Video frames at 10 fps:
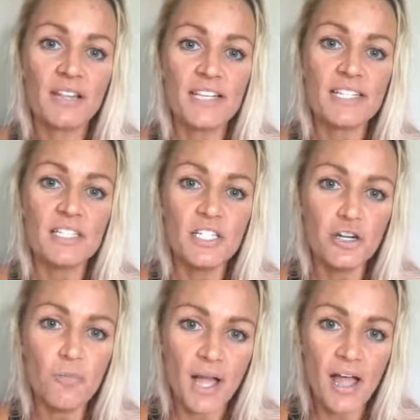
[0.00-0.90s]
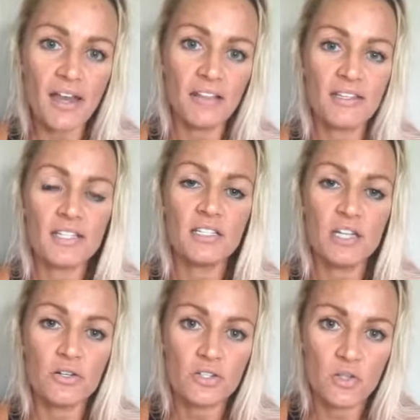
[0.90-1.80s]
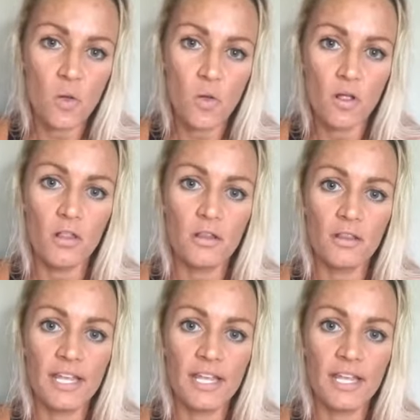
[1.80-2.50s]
Listen to your body, listen to your soul.